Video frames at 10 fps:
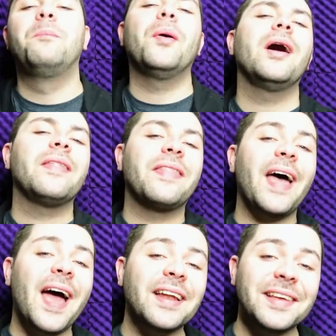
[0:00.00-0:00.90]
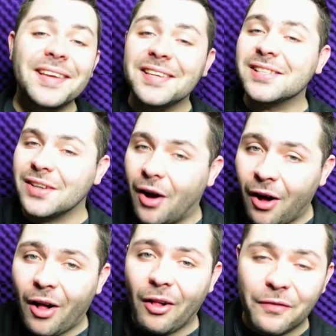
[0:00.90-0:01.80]
But that is
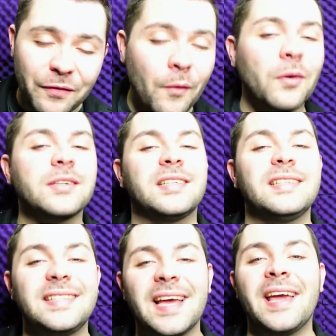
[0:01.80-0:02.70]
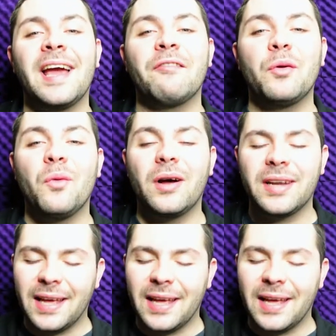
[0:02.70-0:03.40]
all for today, everyone,